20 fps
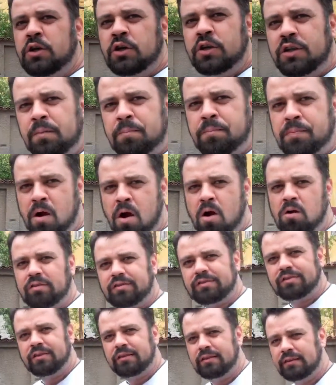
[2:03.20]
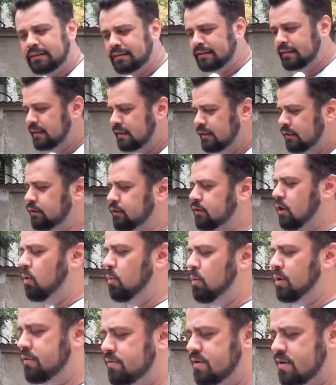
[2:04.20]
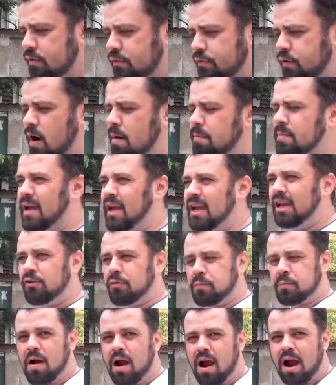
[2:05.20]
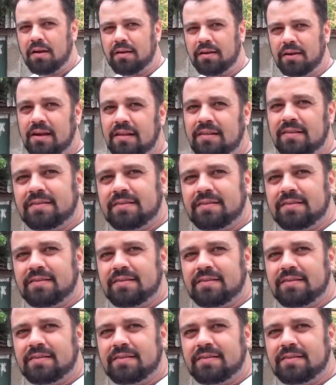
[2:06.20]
youth approach. So we transform each part, each